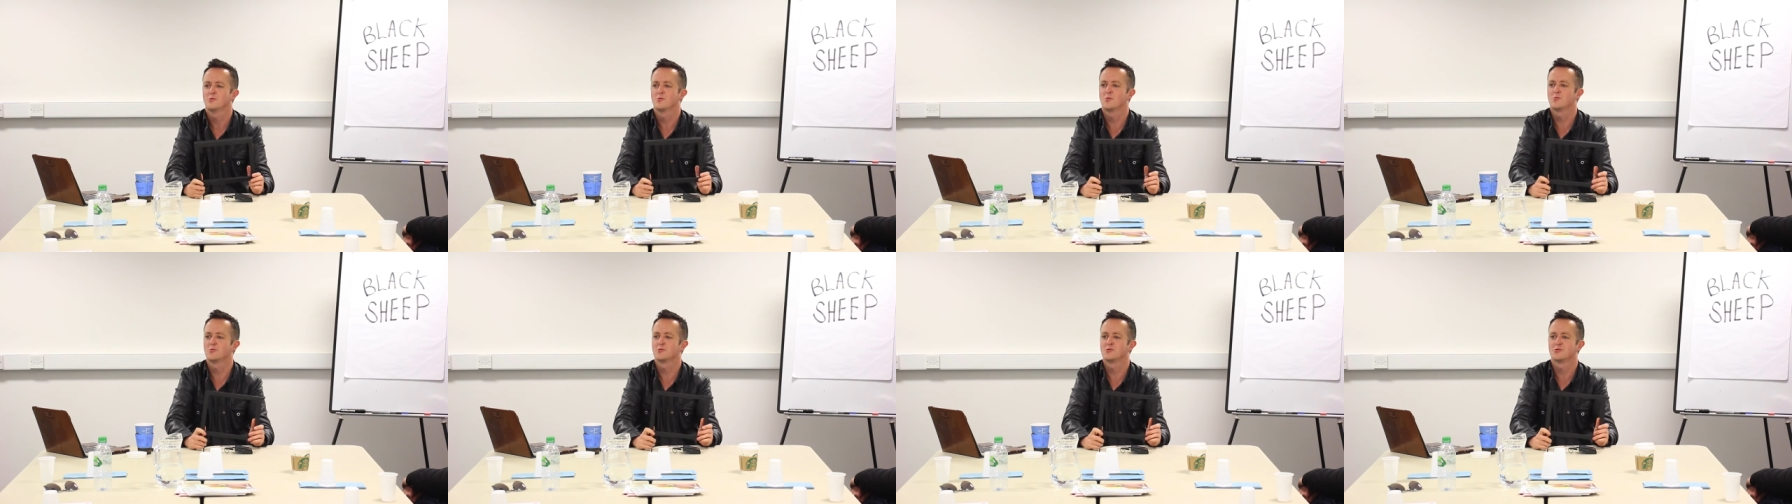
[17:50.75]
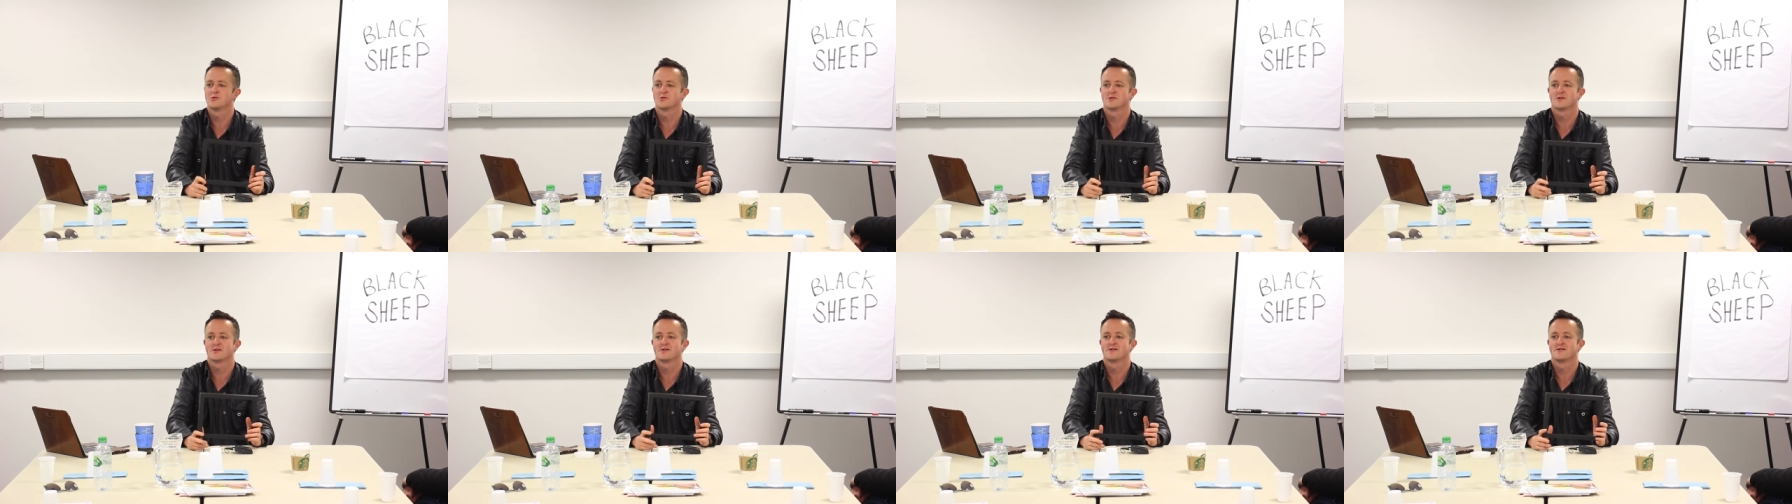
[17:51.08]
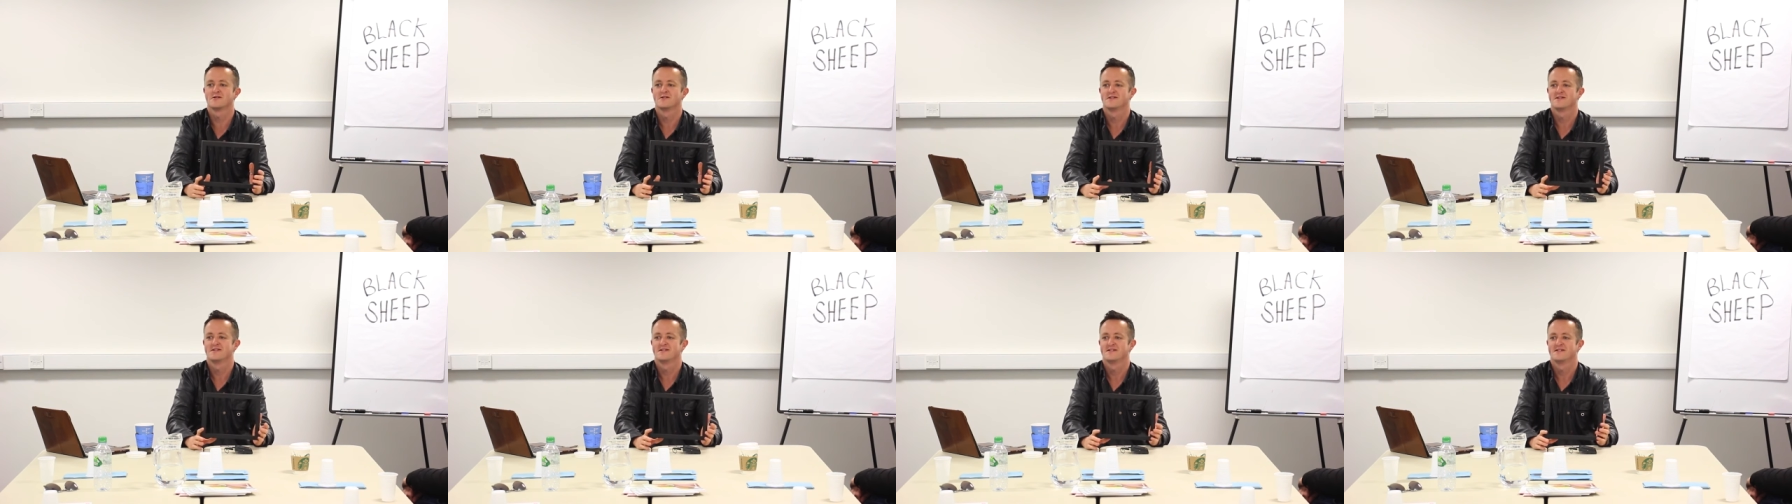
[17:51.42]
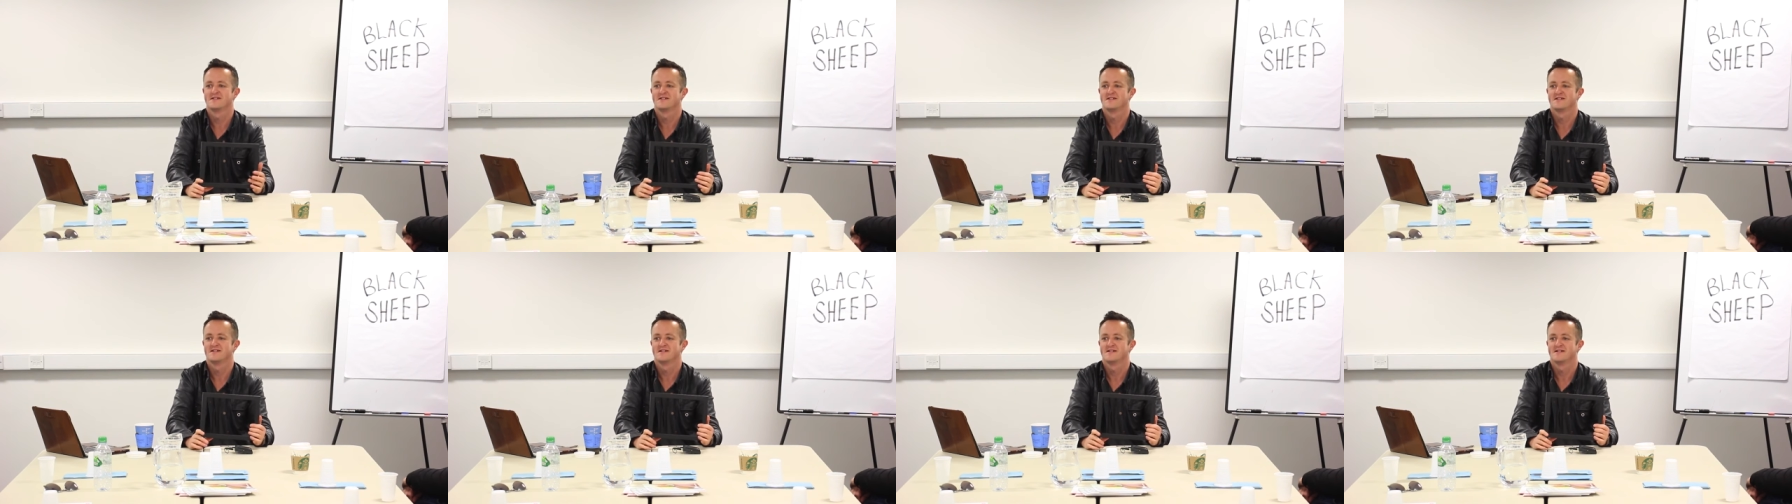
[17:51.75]
What would you say?
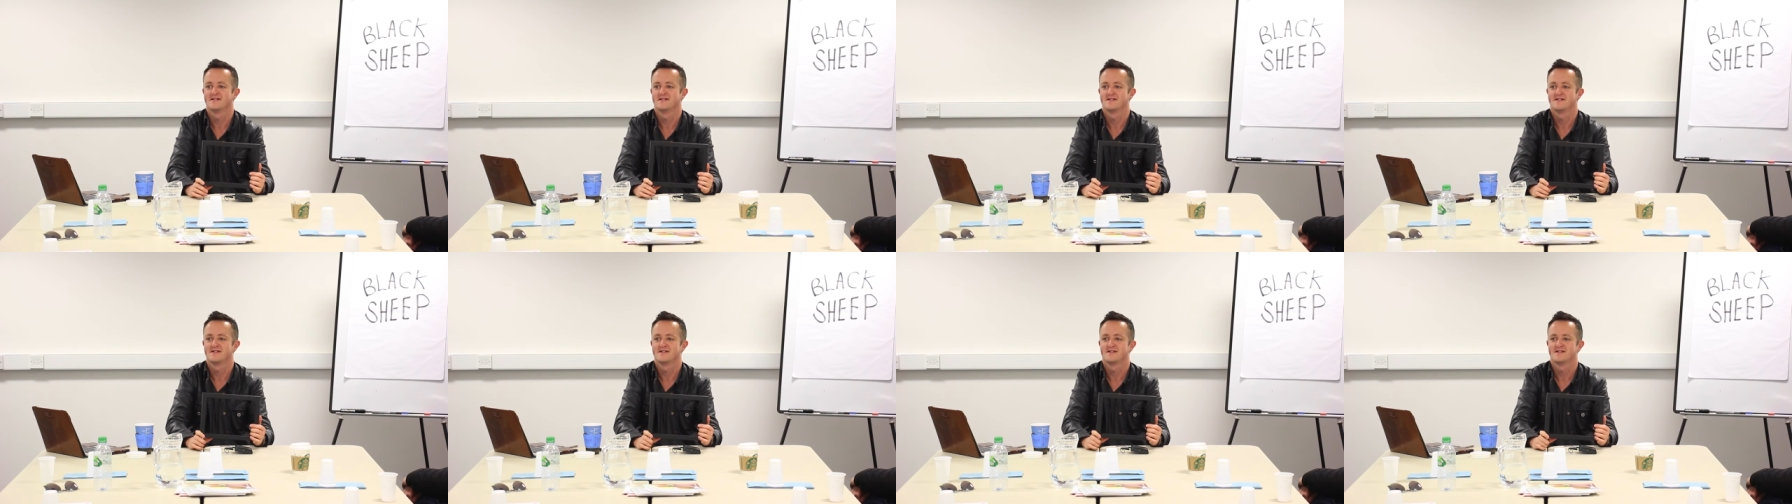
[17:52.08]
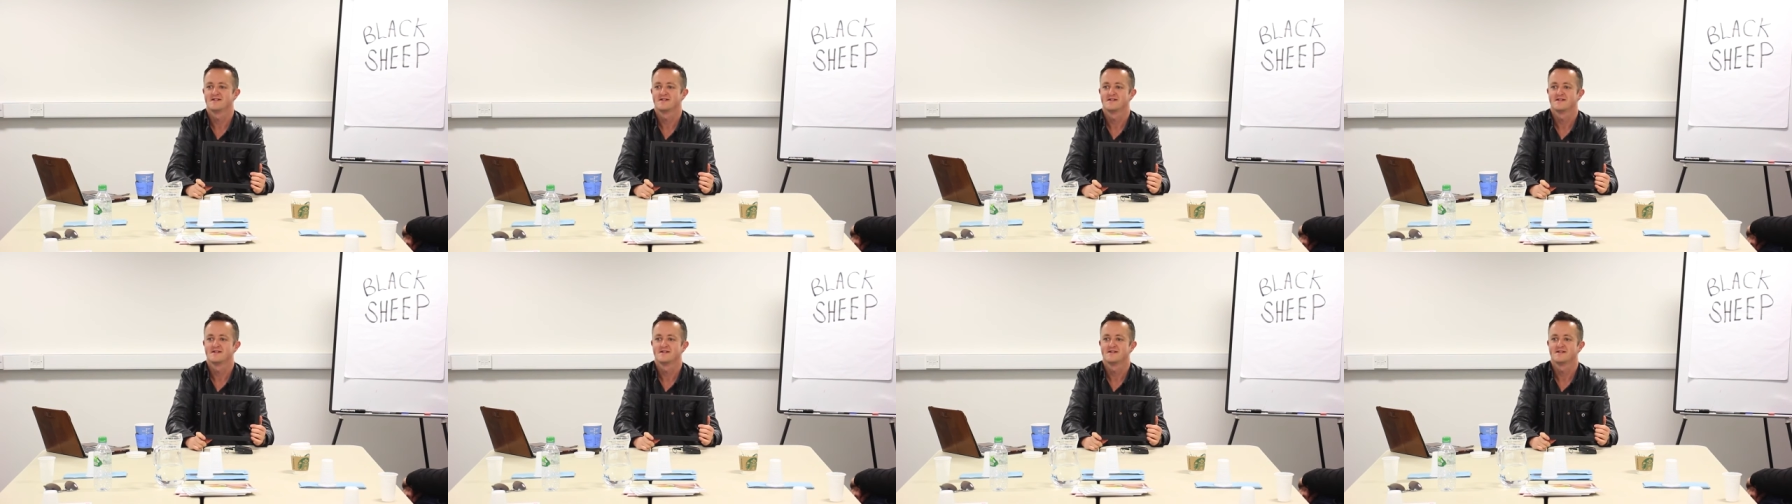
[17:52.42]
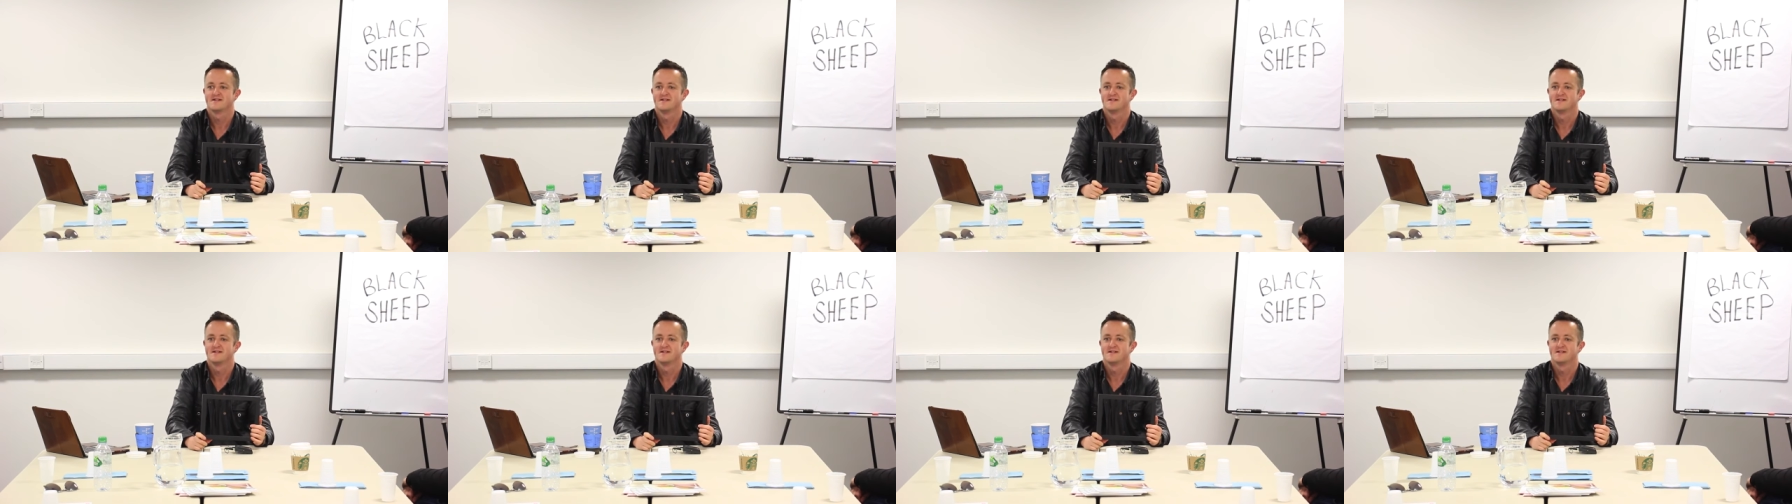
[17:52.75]
Our oh, girls are trouble.